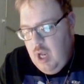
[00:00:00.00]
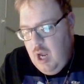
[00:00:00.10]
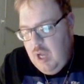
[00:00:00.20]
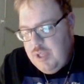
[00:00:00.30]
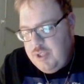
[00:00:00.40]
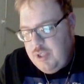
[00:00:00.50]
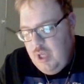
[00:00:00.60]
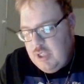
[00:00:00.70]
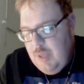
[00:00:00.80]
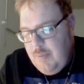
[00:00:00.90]
I
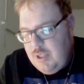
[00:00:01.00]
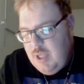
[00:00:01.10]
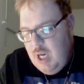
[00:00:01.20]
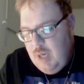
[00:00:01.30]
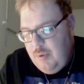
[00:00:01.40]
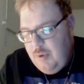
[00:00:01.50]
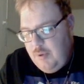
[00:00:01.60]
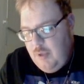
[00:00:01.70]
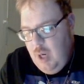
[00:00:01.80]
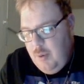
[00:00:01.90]
saw something terrible.
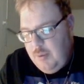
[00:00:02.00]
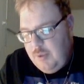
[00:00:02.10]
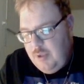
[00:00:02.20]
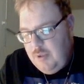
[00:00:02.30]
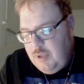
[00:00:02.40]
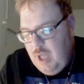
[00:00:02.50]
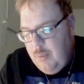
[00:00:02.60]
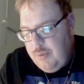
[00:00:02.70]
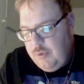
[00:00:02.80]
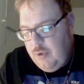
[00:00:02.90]
Terrible was it? Sky
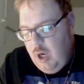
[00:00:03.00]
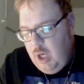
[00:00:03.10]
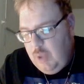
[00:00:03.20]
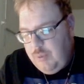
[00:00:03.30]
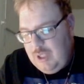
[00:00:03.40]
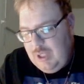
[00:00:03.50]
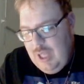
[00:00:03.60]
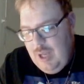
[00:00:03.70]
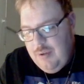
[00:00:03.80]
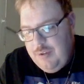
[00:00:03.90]
was dark. It was
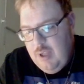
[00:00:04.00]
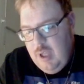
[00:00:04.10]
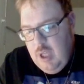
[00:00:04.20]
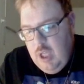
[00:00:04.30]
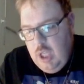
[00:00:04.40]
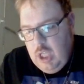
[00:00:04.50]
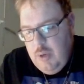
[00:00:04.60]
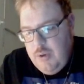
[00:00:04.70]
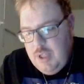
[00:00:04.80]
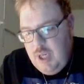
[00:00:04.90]
clouds. It
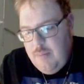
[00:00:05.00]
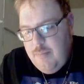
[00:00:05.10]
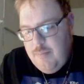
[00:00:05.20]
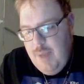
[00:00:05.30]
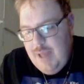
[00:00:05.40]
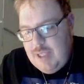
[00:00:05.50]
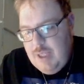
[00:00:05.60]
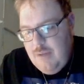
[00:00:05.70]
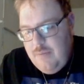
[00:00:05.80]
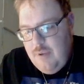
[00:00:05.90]
was like a
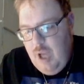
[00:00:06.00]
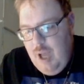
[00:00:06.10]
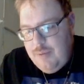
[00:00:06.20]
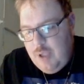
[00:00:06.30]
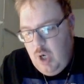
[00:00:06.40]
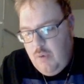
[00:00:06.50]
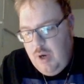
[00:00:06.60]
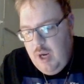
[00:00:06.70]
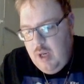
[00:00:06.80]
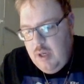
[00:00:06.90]
massive object
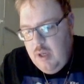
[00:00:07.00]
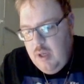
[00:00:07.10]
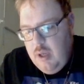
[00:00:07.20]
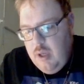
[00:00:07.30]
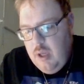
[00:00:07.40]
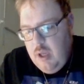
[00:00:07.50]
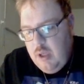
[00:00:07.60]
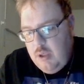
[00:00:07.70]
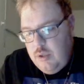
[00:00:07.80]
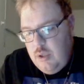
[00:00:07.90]
overhead.
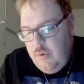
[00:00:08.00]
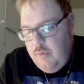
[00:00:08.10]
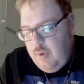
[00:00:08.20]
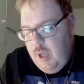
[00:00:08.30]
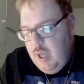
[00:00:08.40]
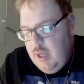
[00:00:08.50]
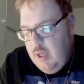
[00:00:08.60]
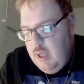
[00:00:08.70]
Just overhead.